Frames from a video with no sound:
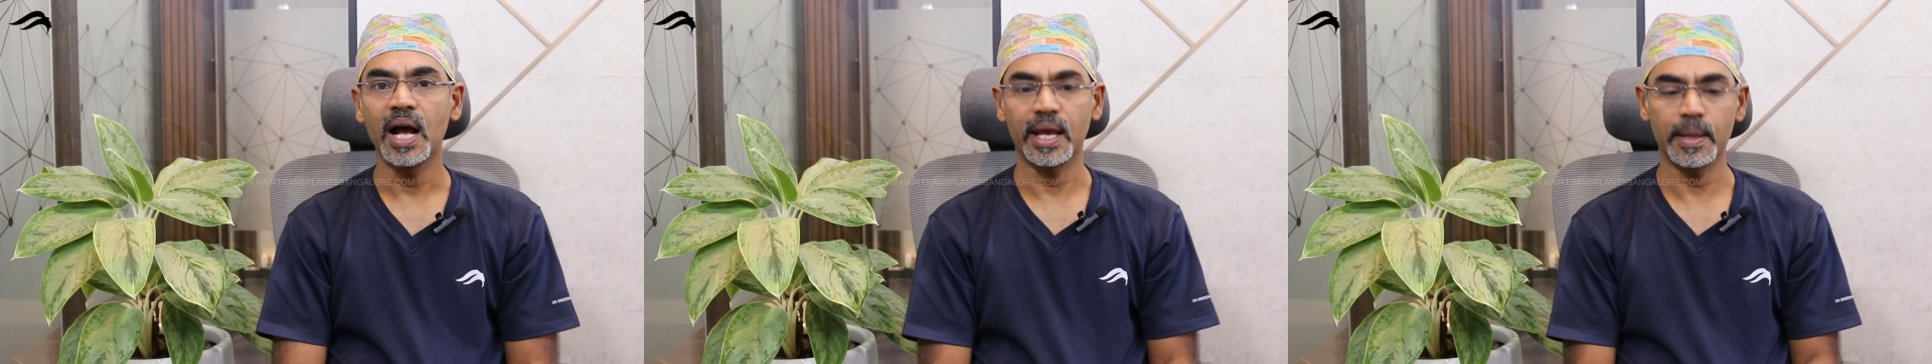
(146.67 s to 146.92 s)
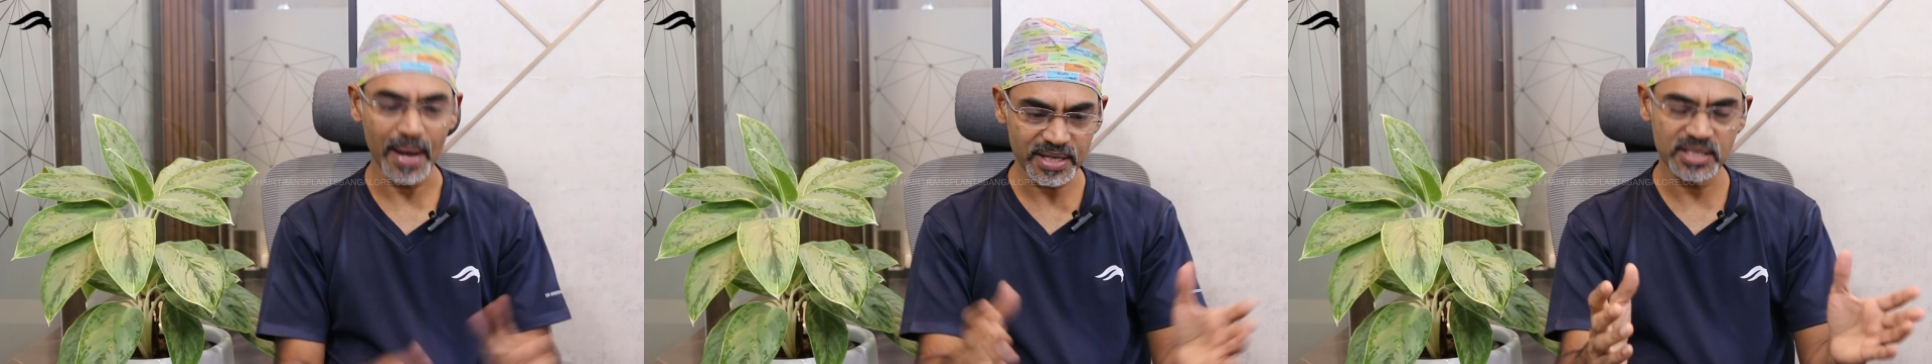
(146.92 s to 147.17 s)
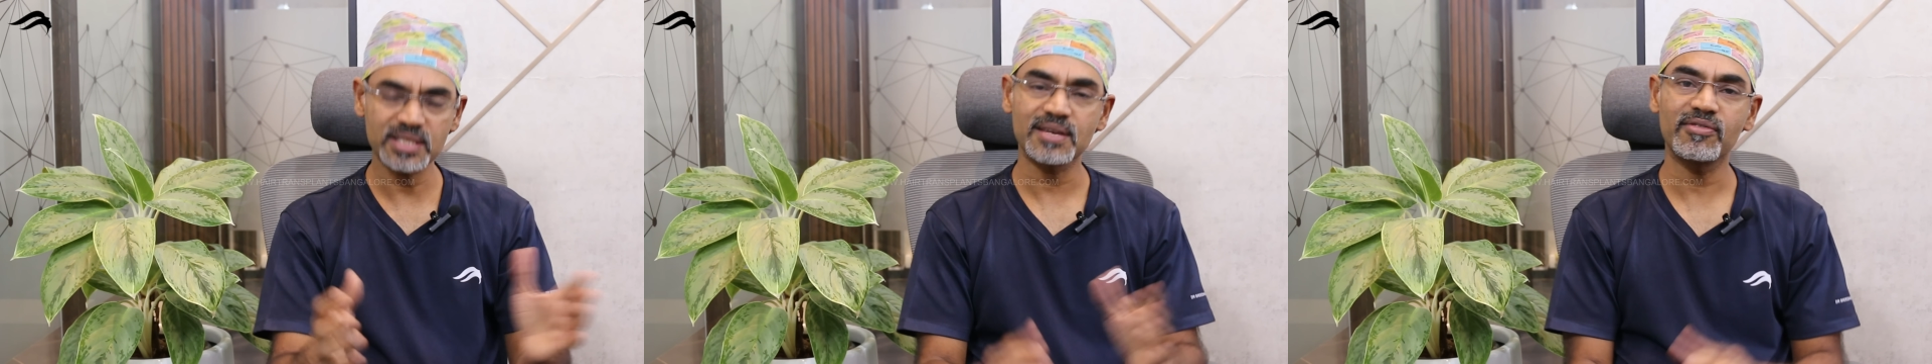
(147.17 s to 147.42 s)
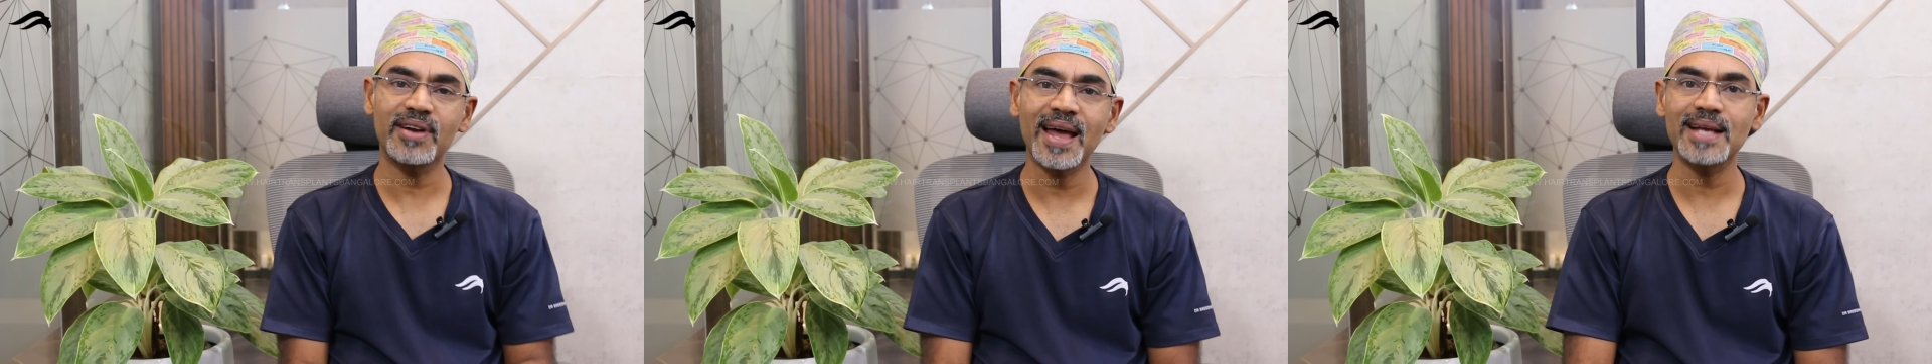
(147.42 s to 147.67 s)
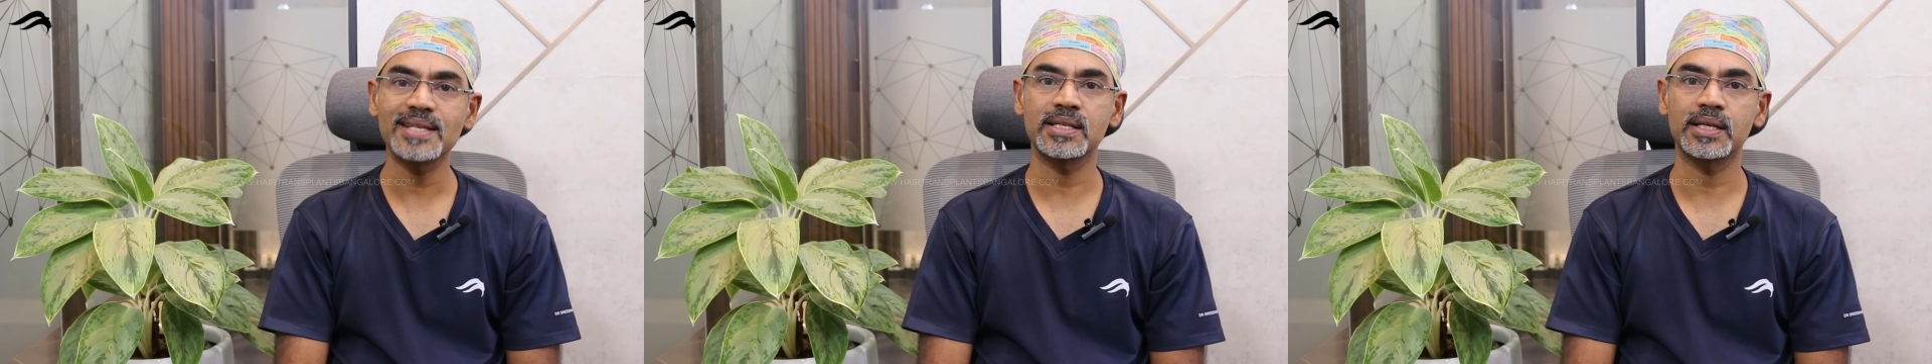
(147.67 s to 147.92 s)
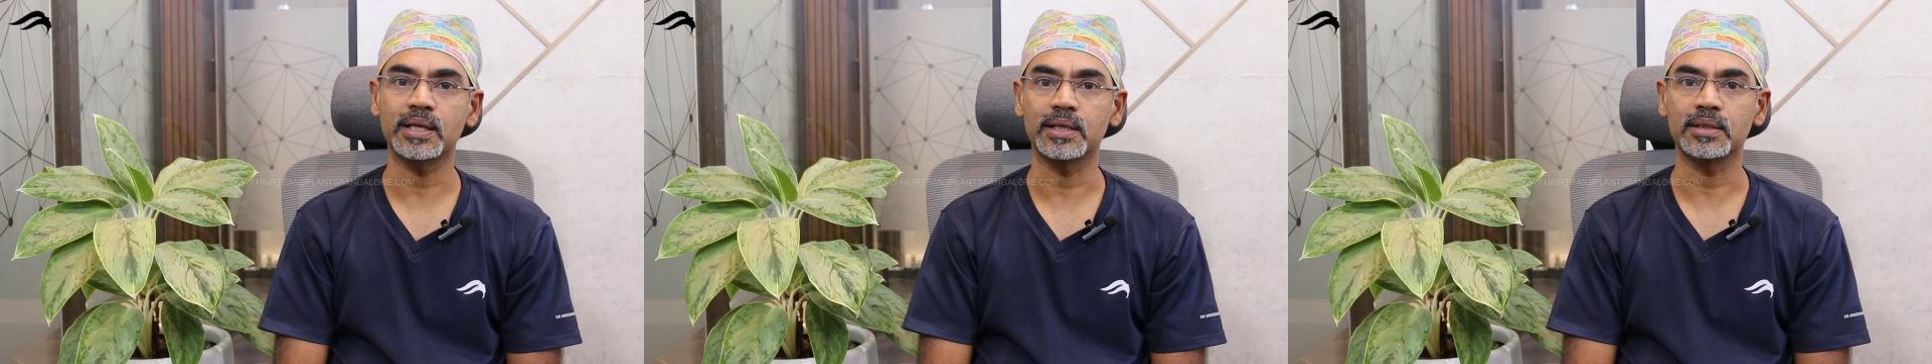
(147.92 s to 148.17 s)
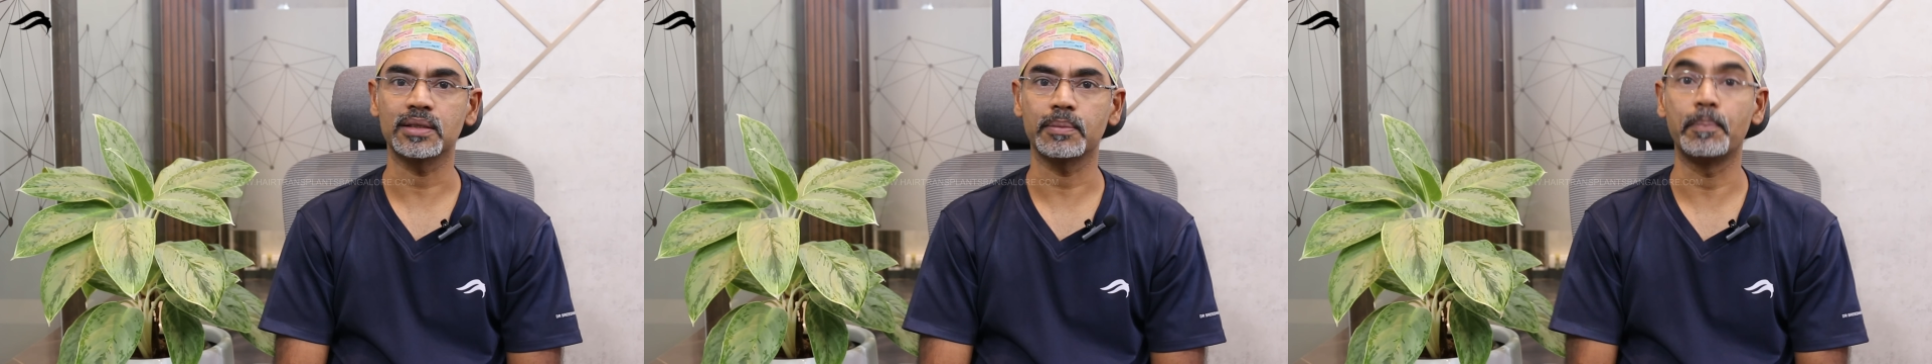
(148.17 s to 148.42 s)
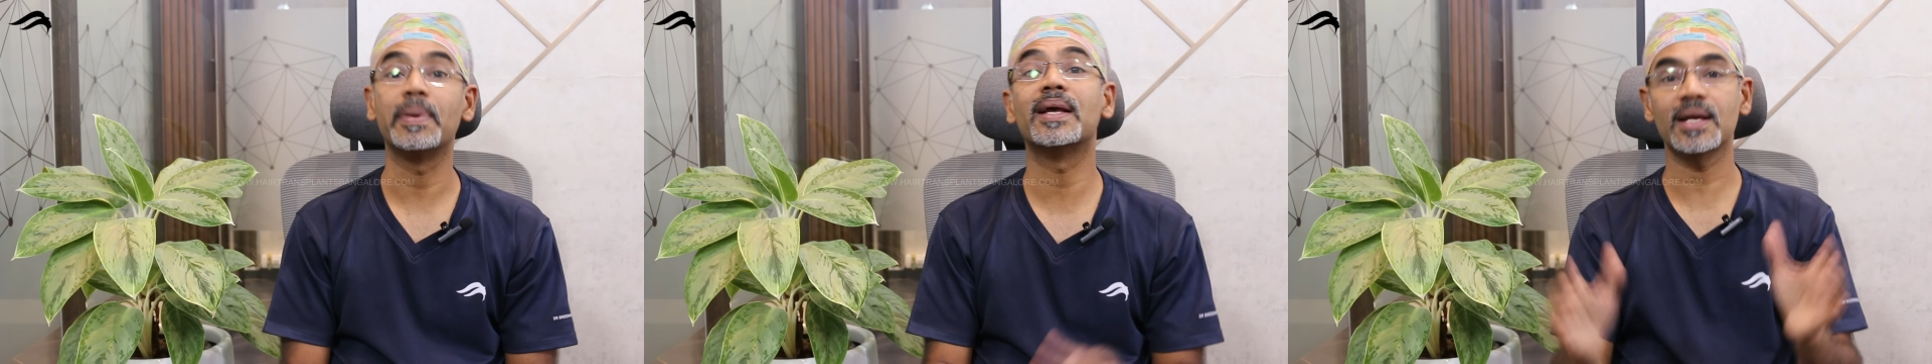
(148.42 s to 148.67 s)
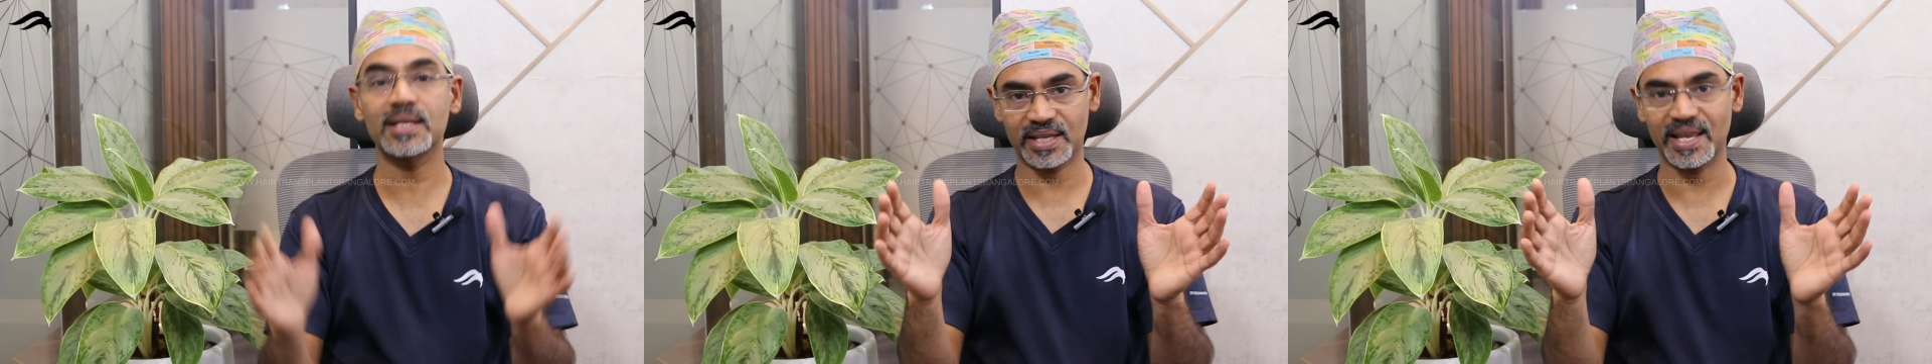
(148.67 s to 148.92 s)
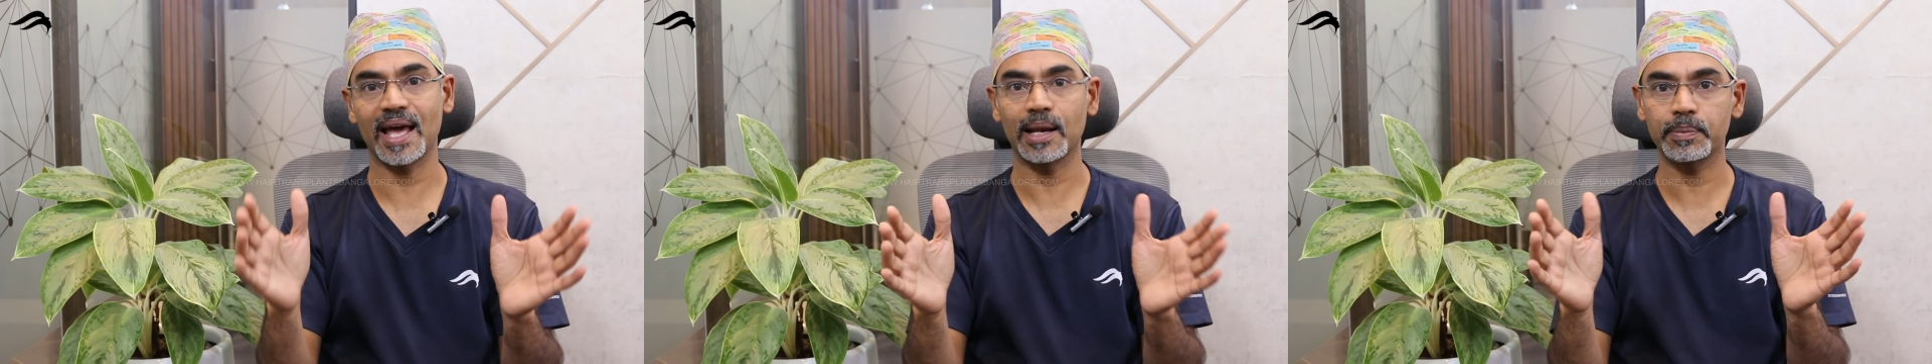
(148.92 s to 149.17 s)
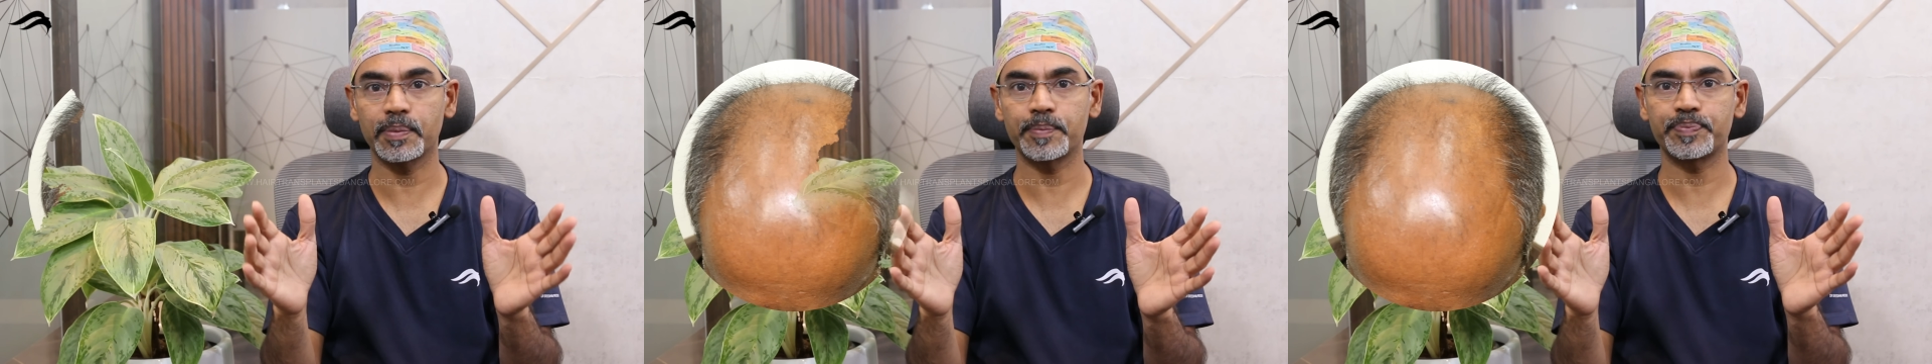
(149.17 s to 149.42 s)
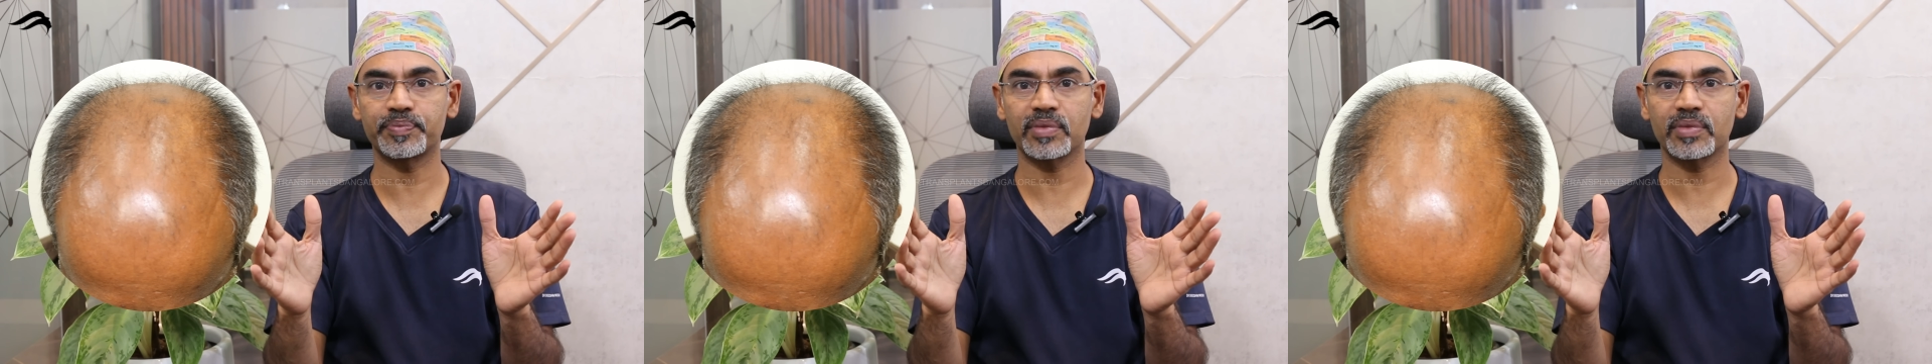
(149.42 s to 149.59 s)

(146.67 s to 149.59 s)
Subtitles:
Imagine someone has a bigger scalp